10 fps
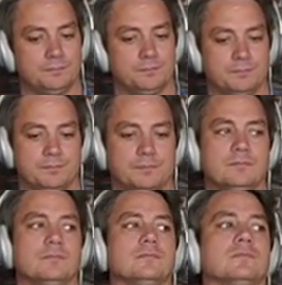
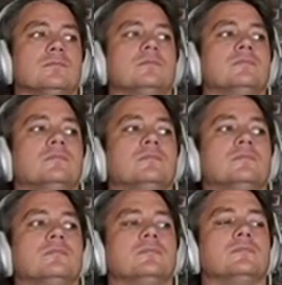
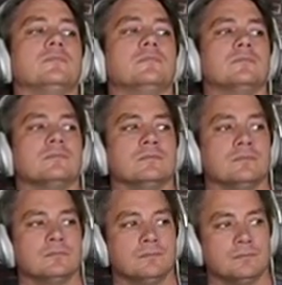
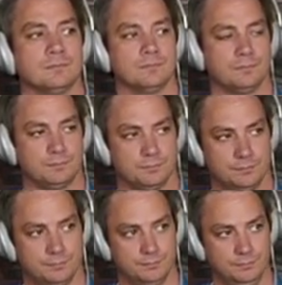
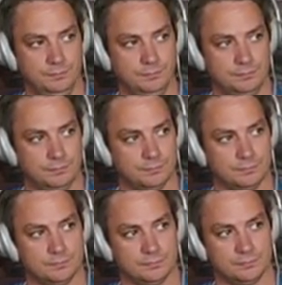
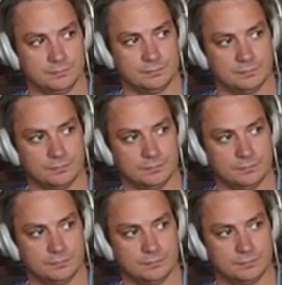The person shown says nothing.